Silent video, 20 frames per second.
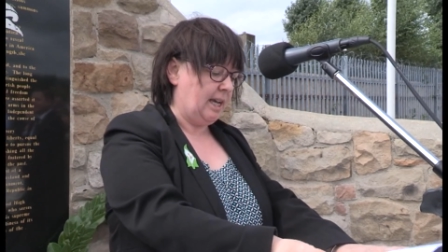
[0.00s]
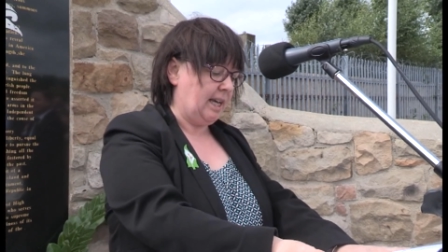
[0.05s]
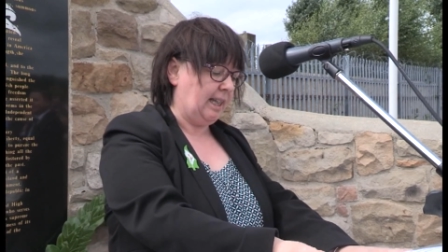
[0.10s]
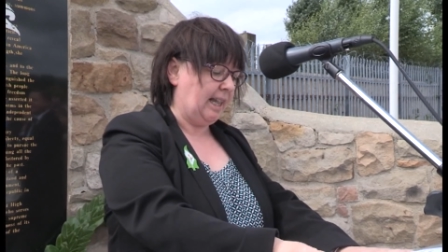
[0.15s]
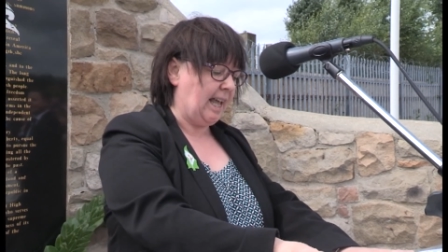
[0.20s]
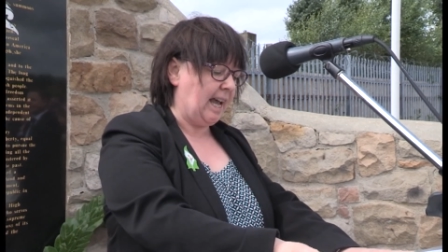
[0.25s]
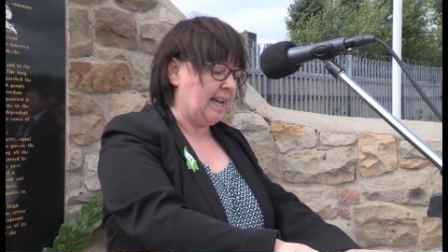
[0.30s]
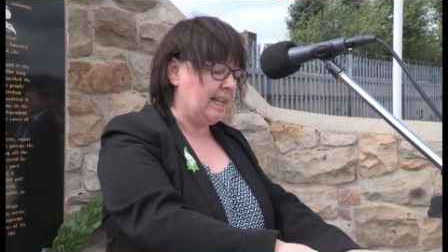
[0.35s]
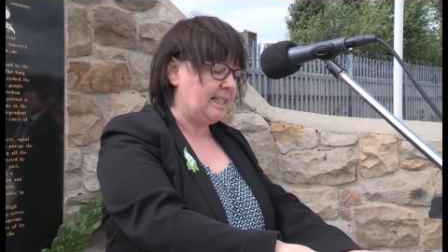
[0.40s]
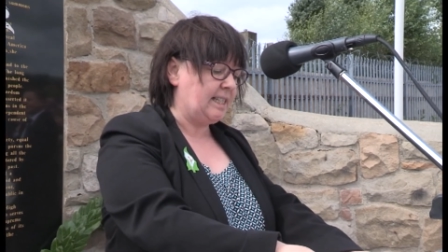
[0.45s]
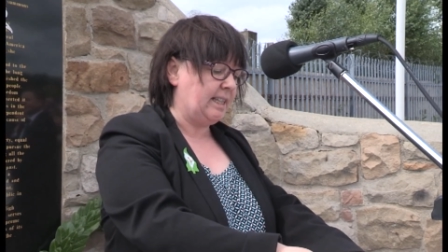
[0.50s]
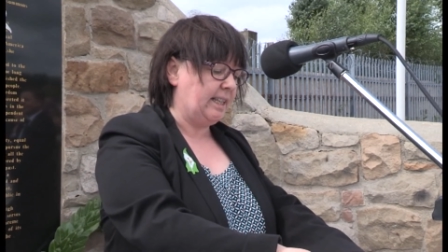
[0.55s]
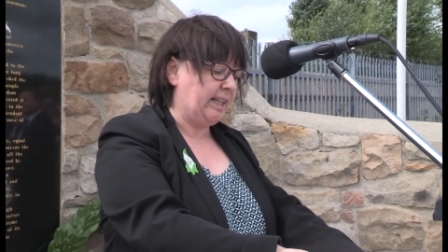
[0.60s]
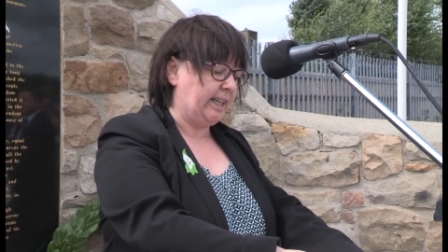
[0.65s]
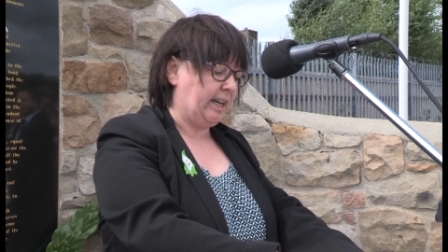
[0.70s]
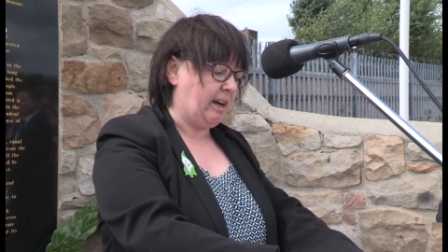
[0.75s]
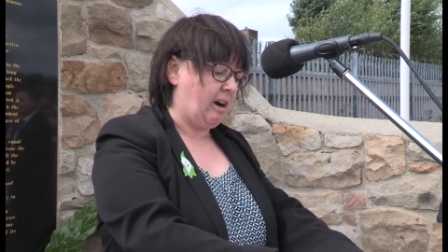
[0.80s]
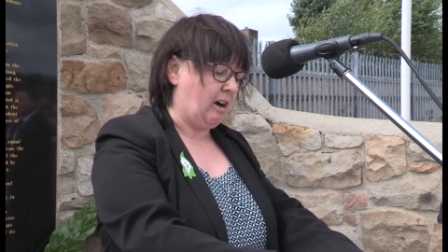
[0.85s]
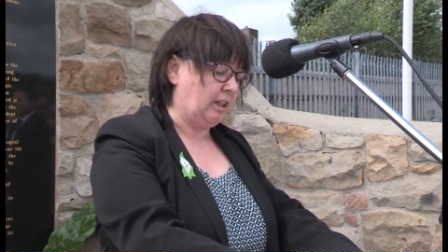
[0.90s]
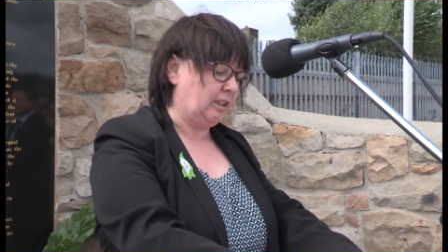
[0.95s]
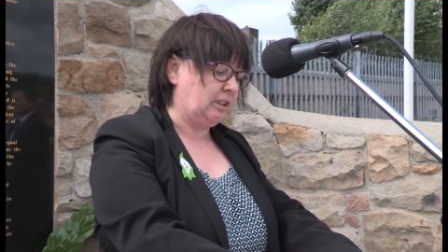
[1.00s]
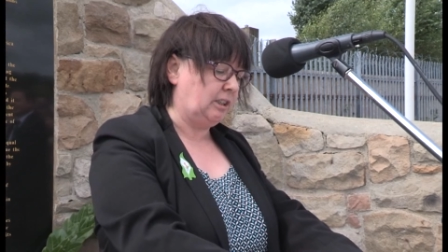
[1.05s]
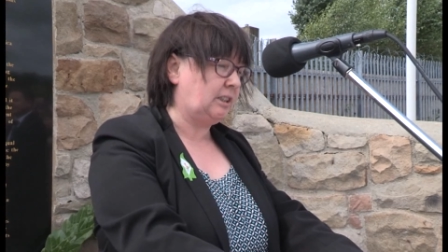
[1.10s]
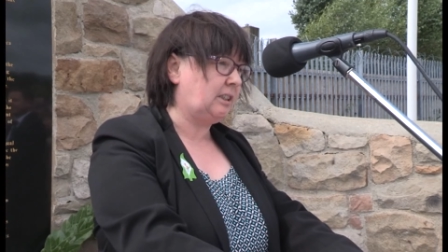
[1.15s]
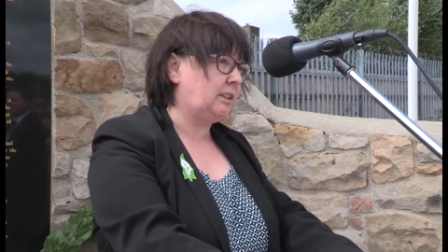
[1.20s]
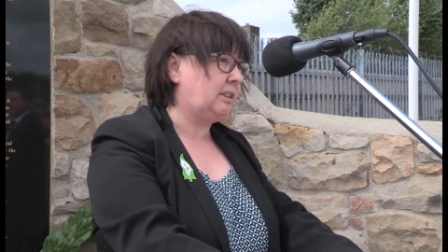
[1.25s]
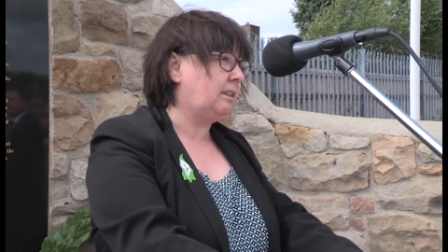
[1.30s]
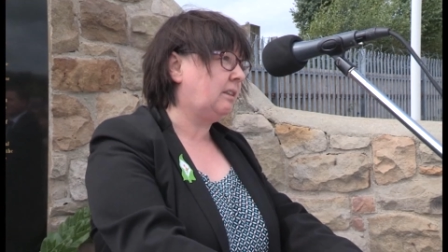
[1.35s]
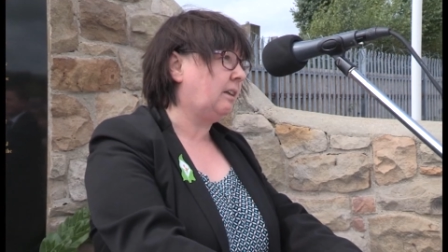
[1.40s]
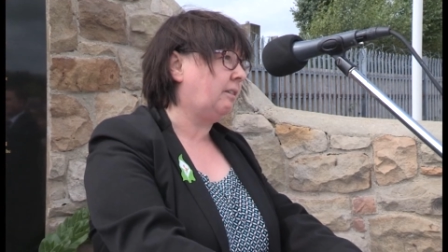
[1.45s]
It lies in the
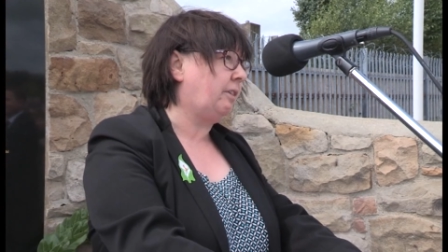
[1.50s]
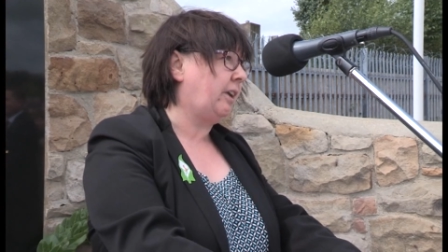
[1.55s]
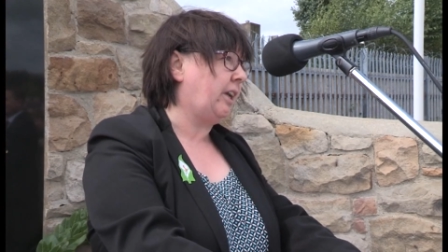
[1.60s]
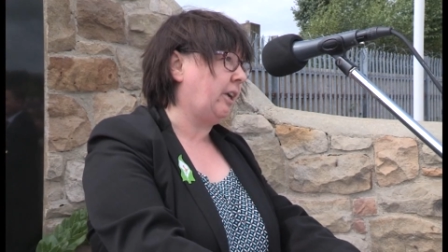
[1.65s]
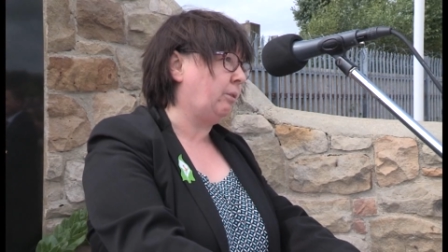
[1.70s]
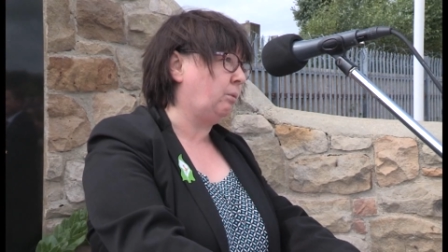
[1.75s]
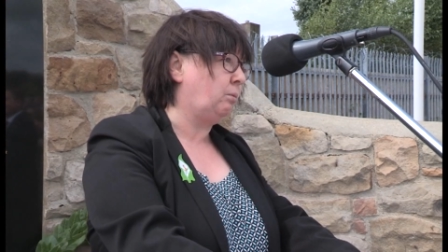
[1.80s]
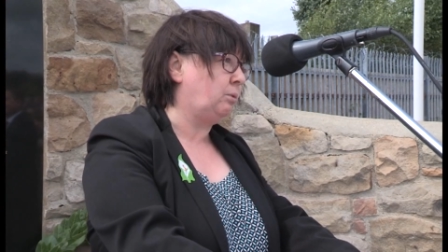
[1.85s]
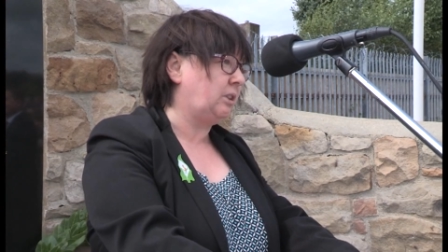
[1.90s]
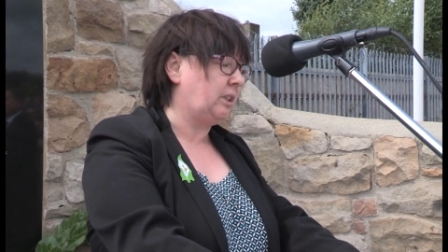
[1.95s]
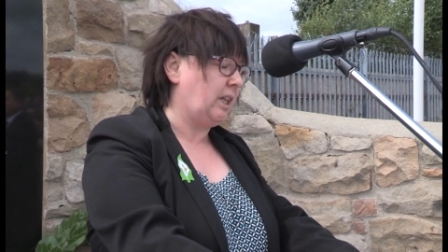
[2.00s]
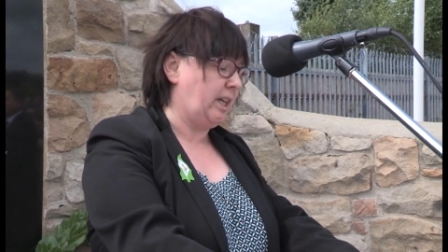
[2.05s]
hearts of heroes